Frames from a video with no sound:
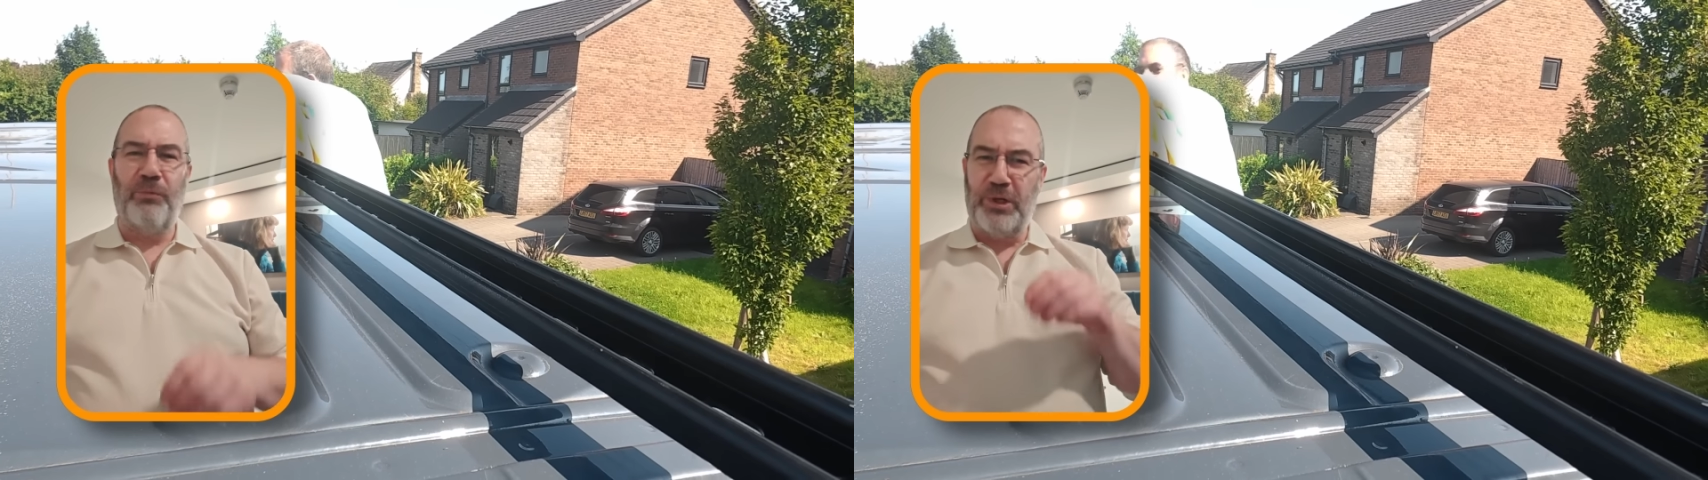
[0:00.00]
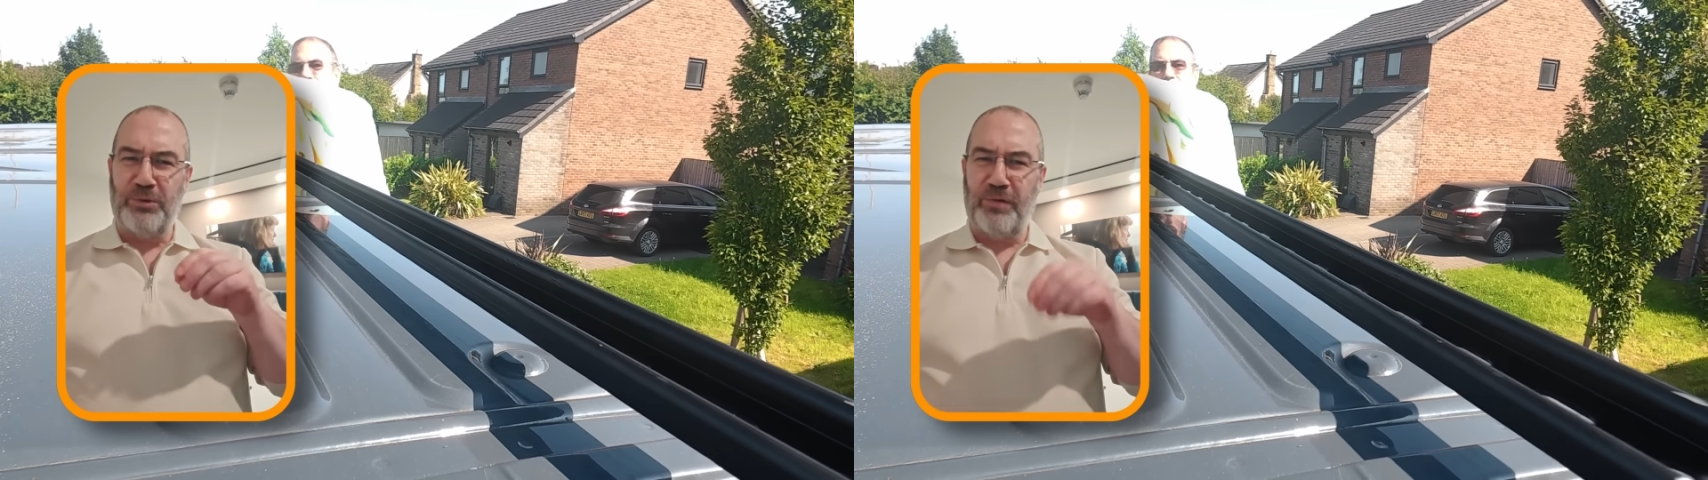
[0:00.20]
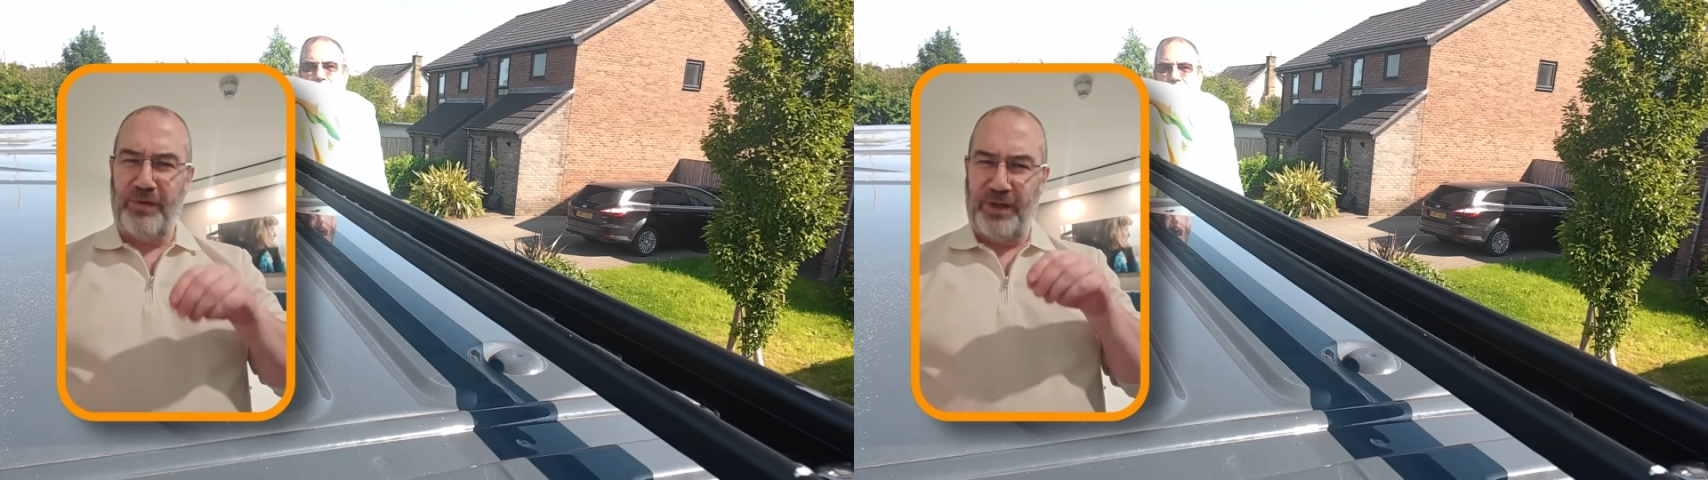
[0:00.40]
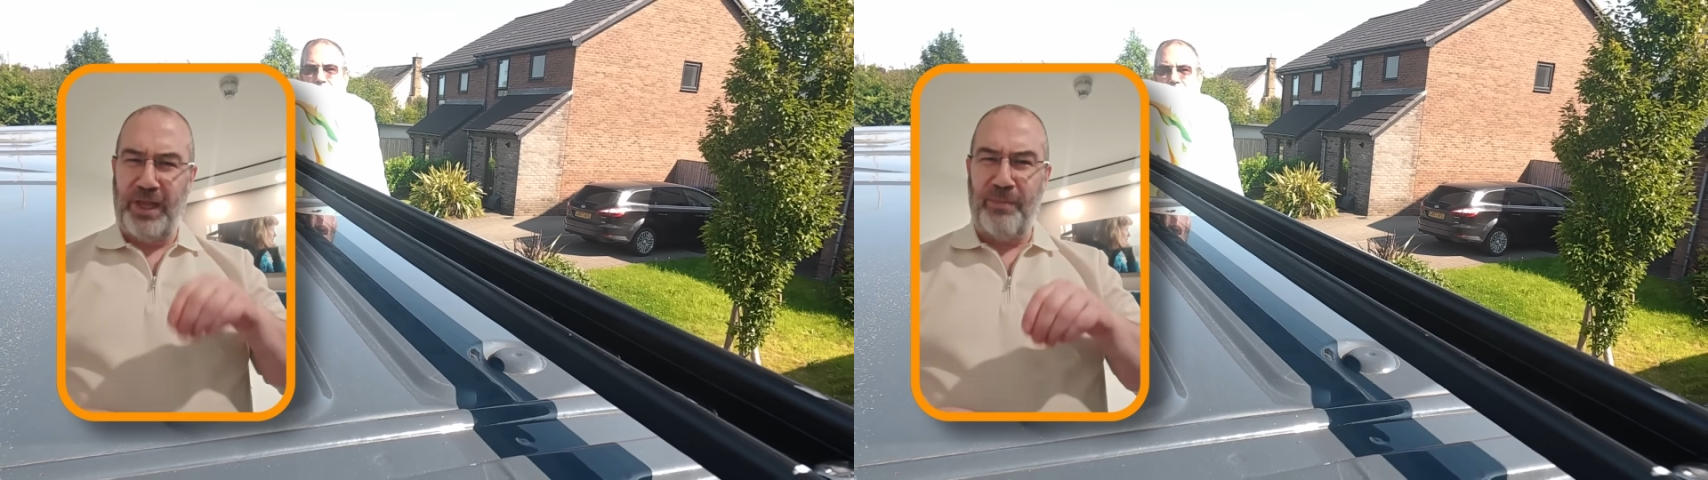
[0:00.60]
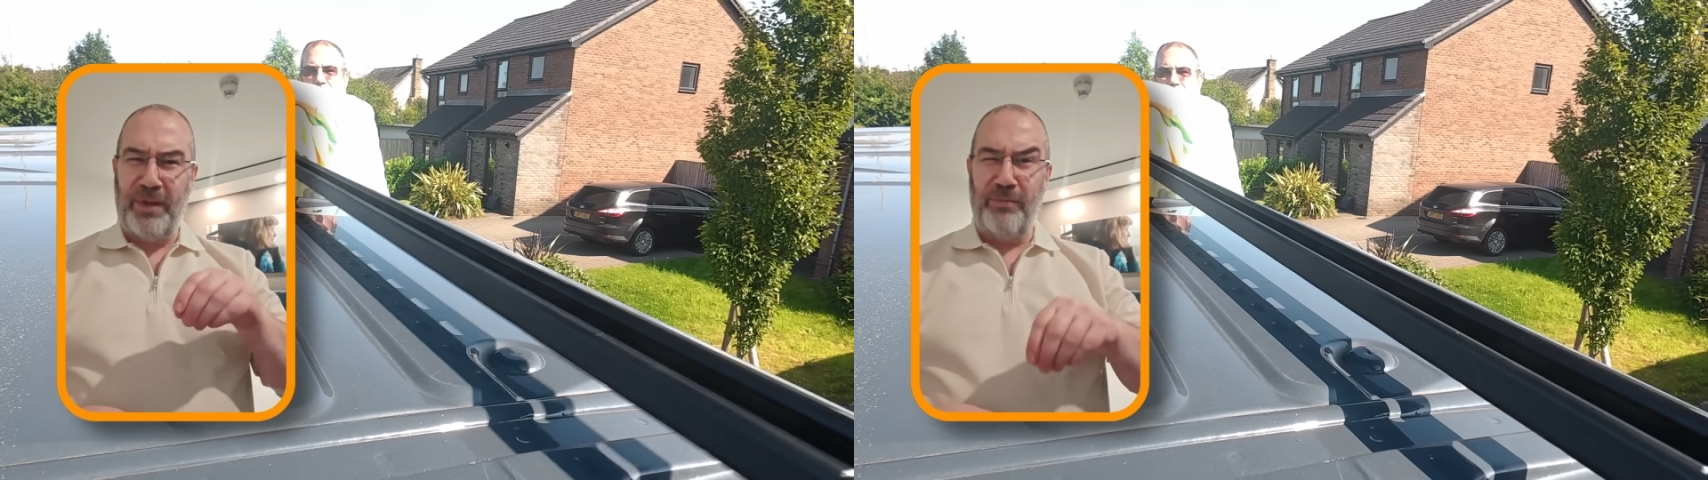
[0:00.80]
which would fit
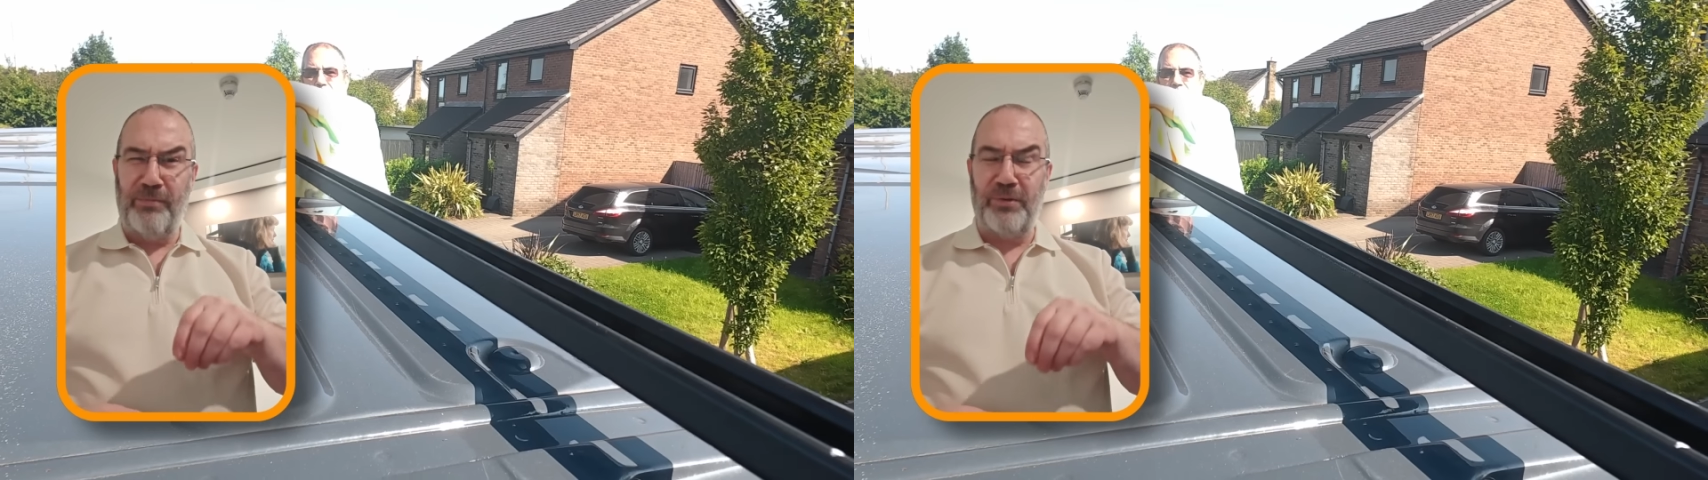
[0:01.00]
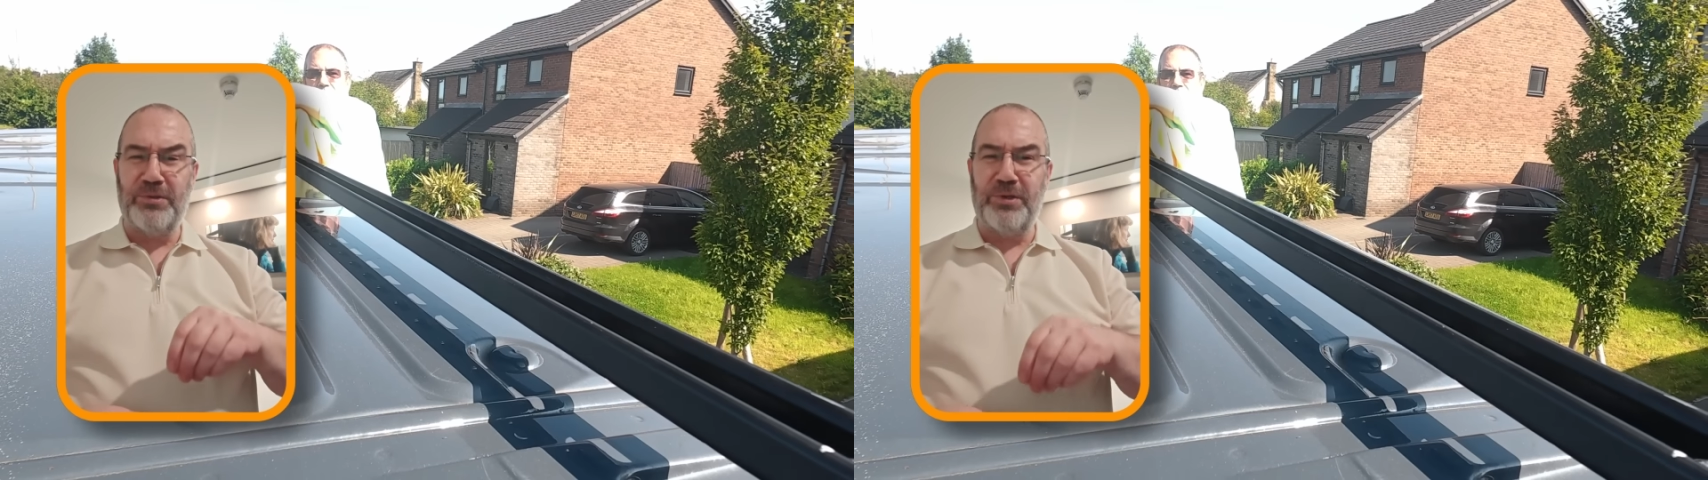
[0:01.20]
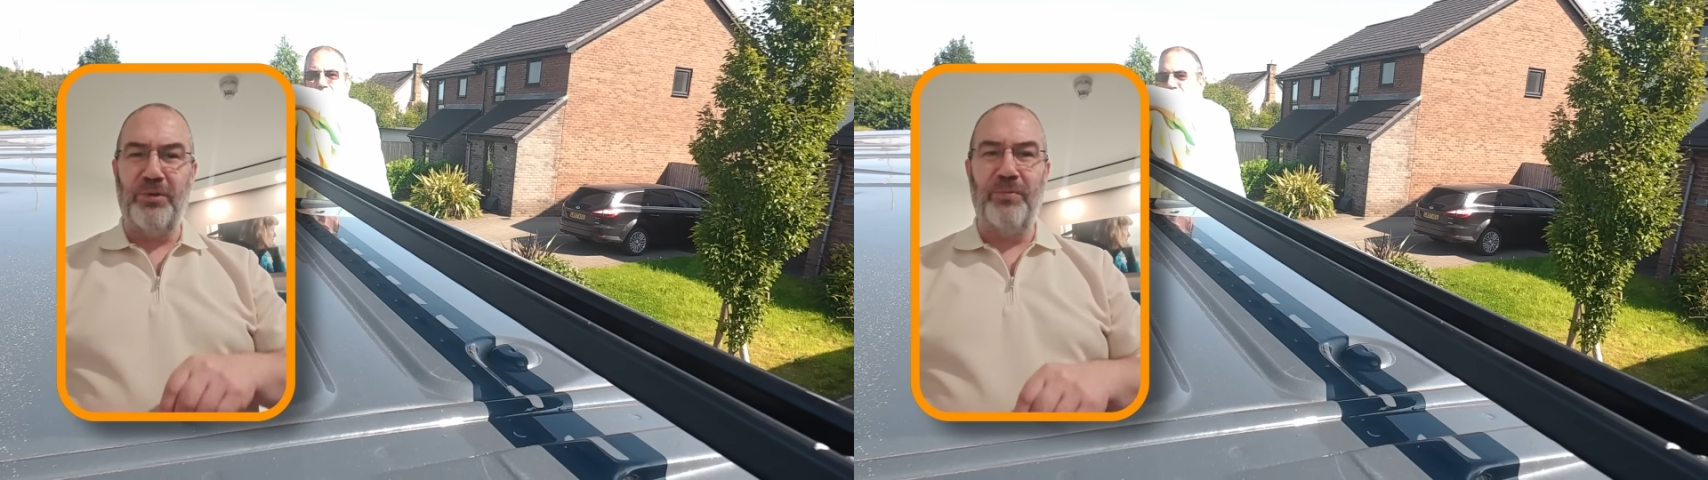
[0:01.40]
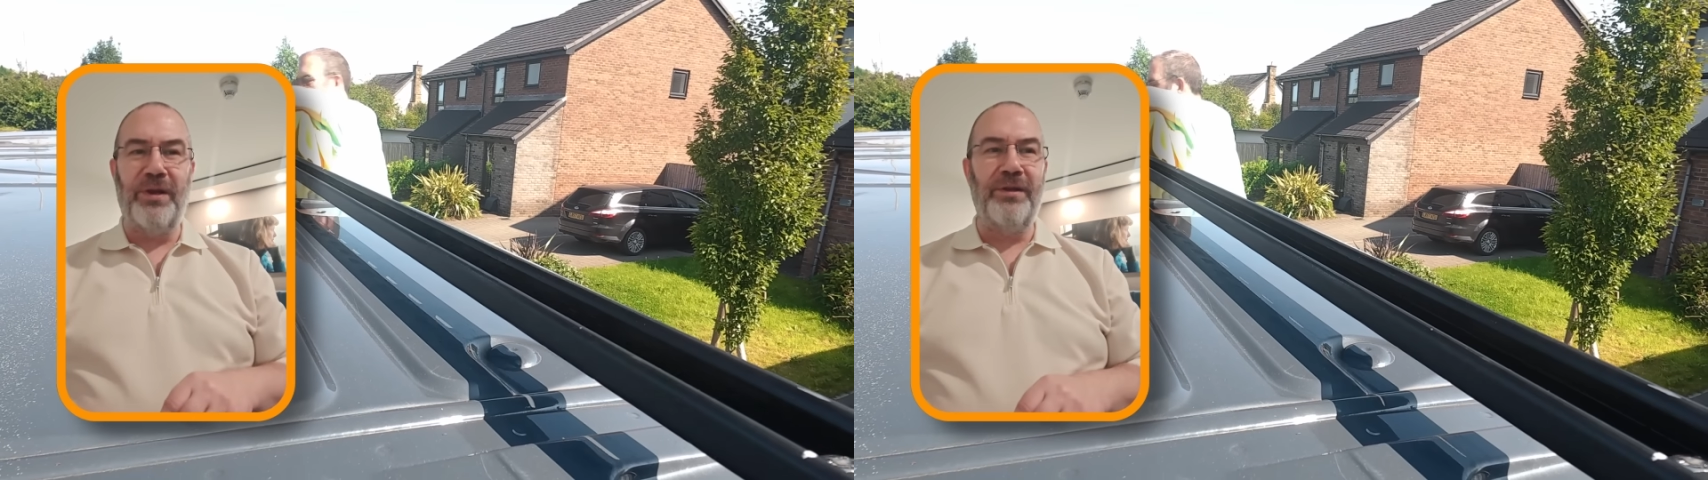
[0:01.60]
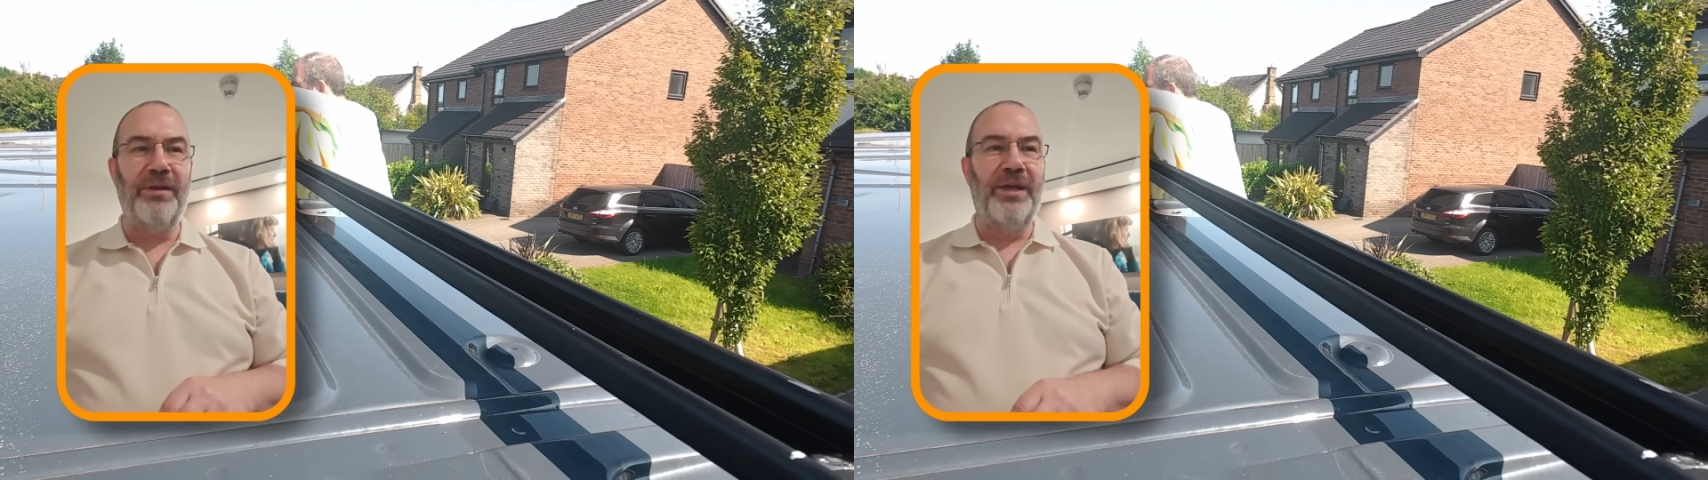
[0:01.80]
M8 bolts down the
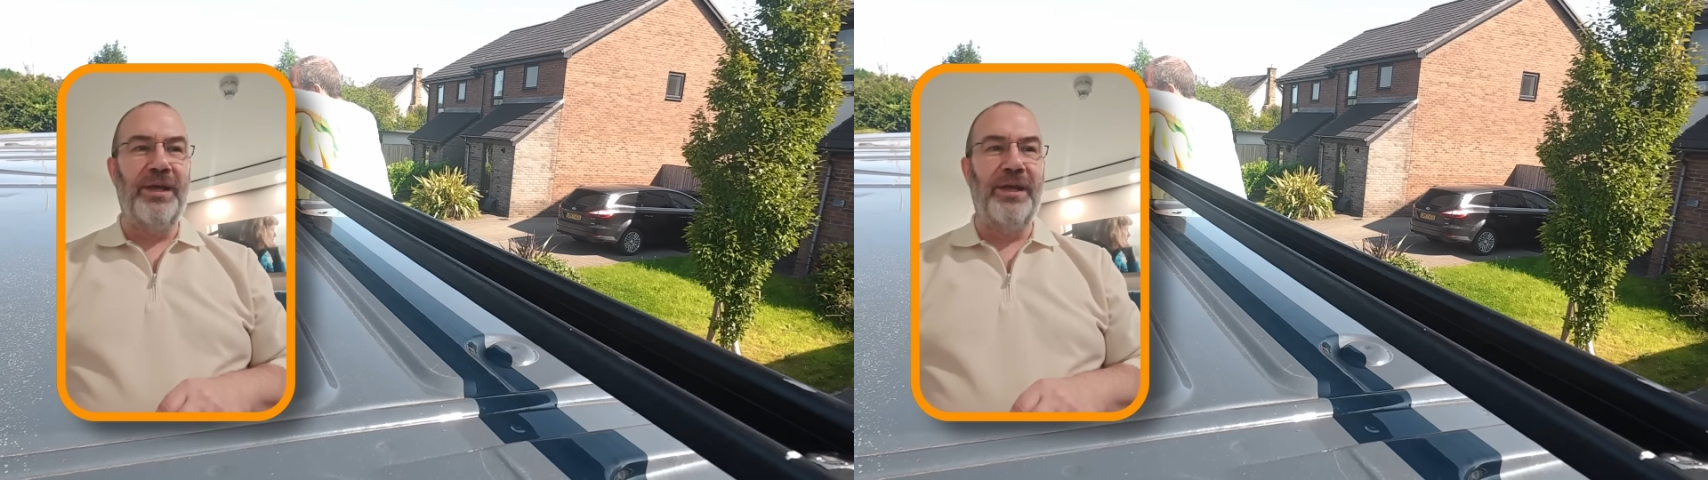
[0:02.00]
middle.